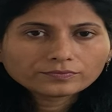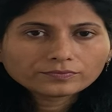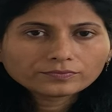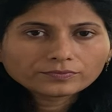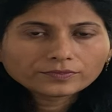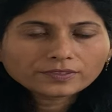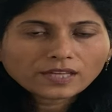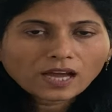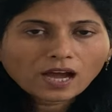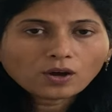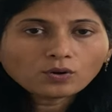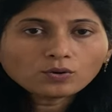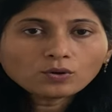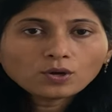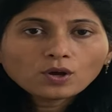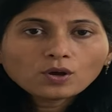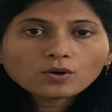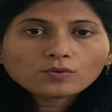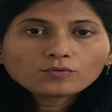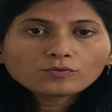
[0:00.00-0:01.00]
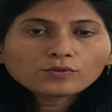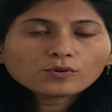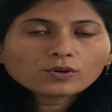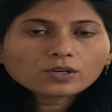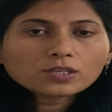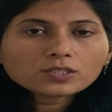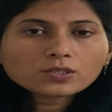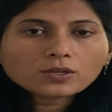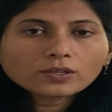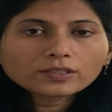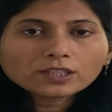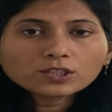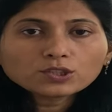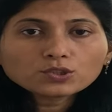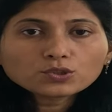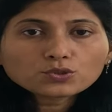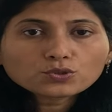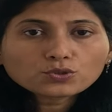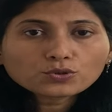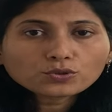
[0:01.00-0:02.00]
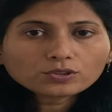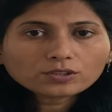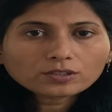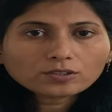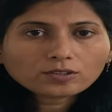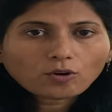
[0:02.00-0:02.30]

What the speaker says: Now focus on the truth